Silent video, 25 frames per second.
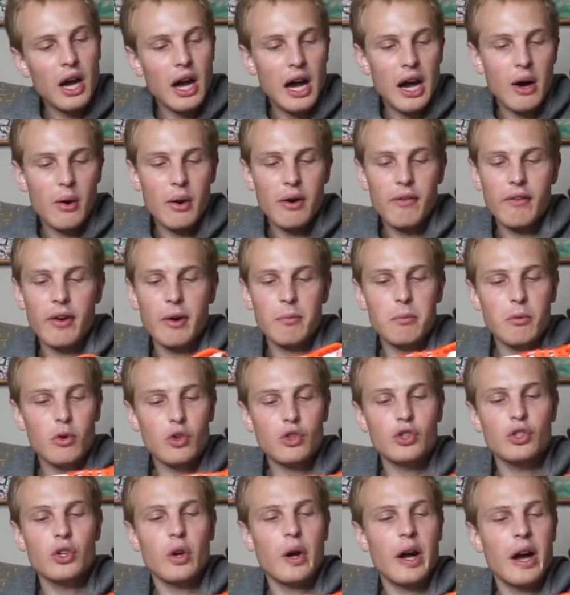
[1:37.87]
However, I'm
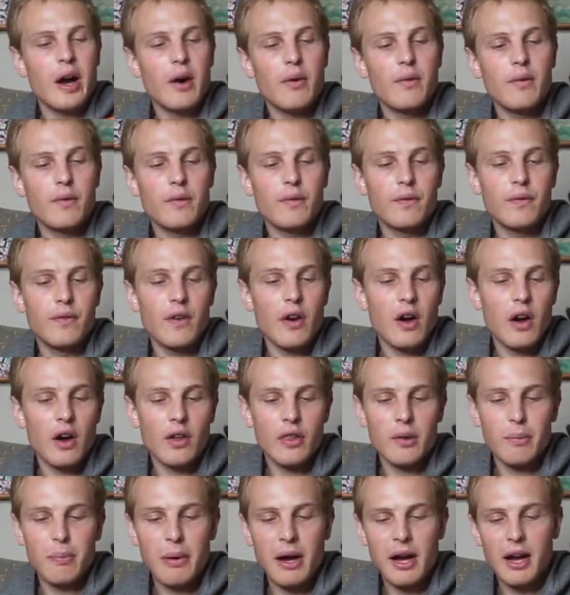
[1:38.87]
not sure how far
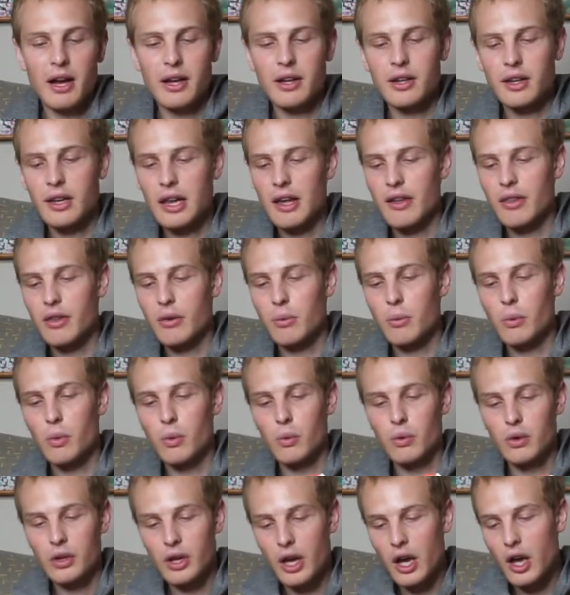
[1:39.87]
the pattern leather
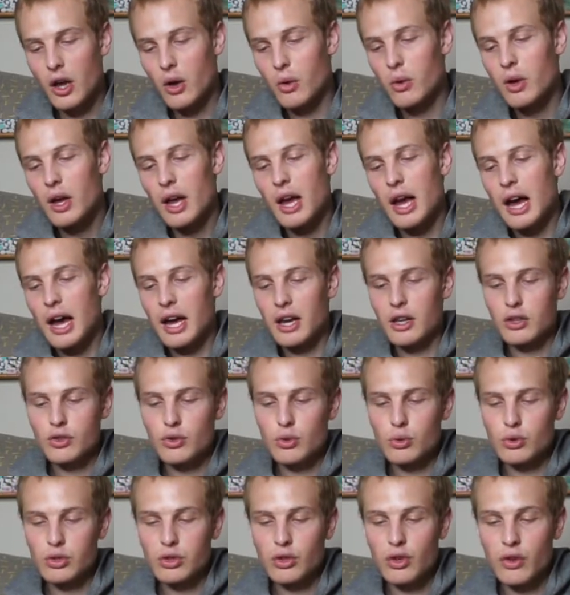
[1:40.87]
will go, and it's
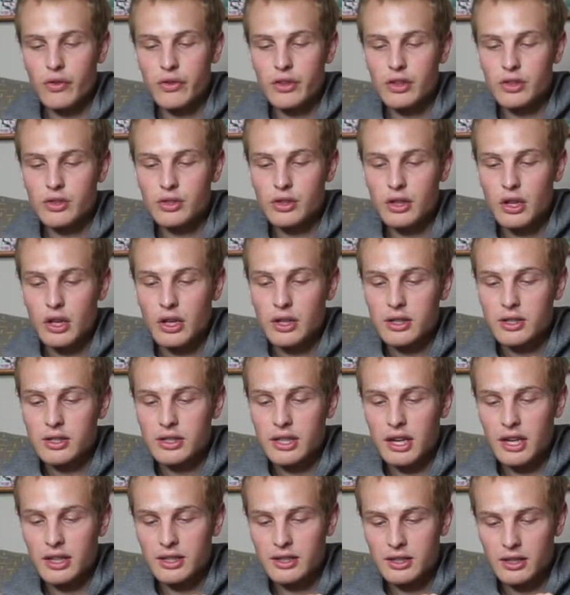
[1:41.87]
also got these
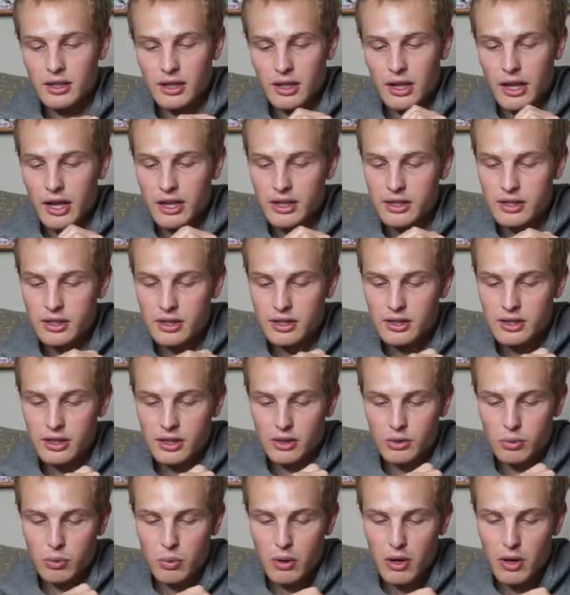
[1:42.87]
satin laces
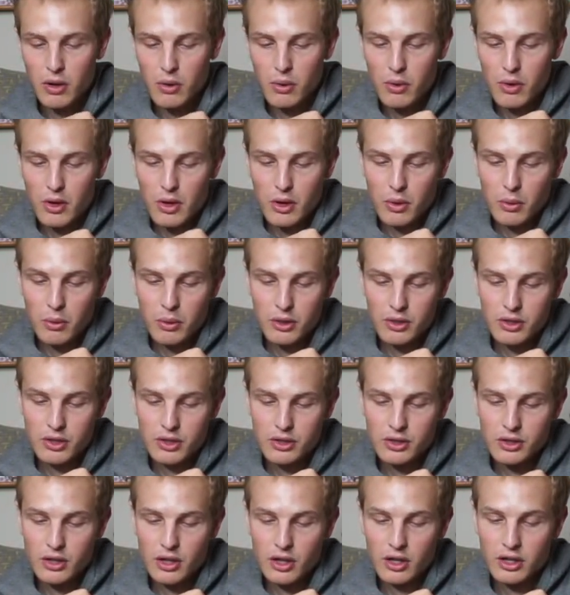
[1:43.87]
as well, which
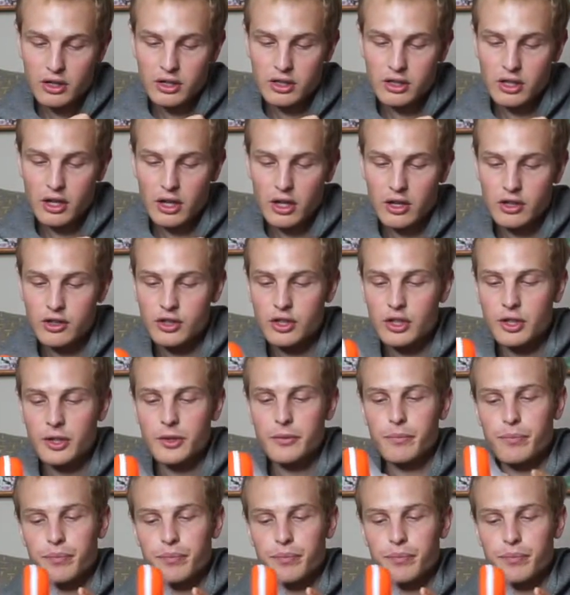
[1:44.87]
is a nice touch.